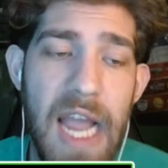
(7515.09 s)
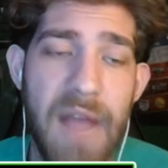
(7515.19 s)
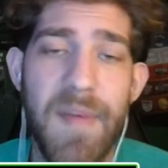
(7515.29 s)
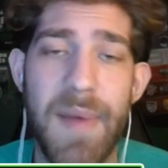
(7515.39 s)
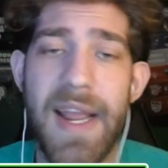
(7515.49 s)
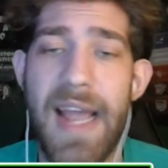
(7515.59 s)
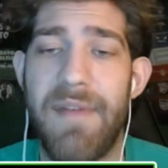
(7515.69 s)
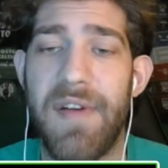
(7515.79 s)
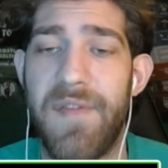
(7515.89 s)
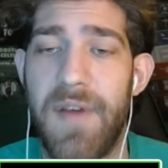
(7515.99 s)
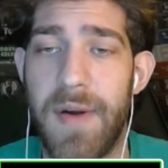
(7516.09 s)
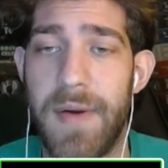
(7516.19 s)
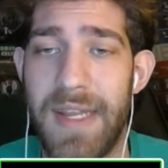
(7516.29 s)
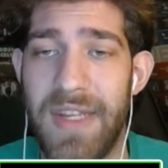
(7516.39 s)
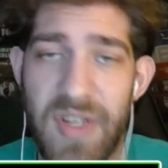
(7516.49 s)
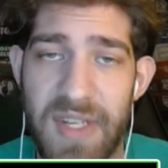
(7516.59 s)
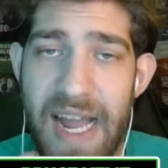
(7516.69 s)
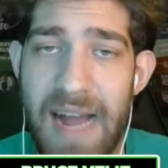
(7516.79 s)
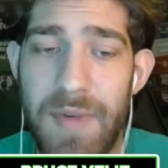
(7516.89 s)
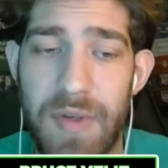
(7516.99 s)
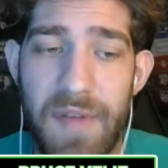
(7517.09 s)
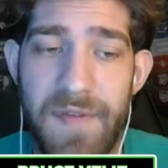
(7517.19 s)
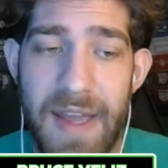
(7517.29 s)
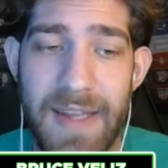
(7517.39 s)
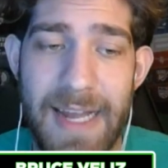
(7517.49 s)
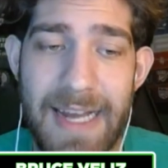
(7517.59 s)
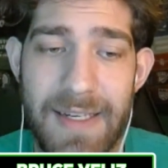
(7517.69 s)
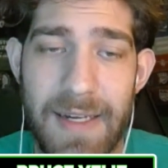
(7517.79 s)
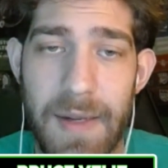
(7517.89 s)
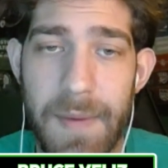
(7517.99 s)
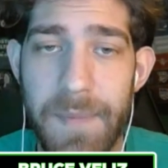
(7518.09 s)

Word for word: everybody having fun is just absolutely fantastic.